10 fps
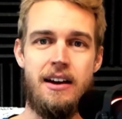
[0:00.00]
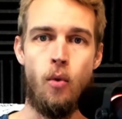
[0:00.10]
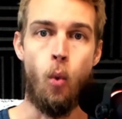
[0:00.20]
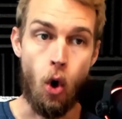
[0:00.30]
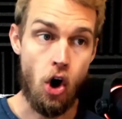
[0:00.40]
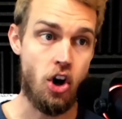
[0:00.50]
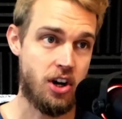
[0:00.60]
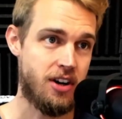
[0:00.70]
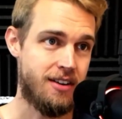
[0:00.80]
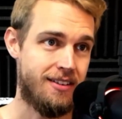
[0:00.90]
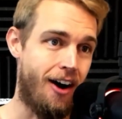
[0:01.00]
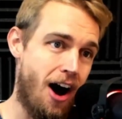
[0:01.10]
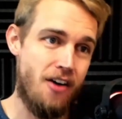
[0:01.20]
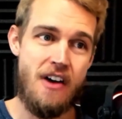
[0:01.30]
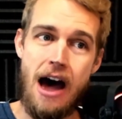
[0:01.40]
work
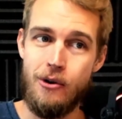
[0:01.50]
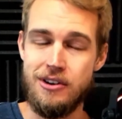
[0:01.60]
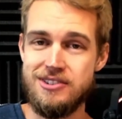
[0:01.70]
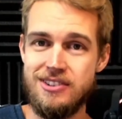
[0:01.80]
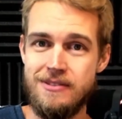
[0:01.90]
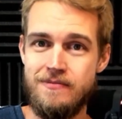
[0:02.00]
off hours.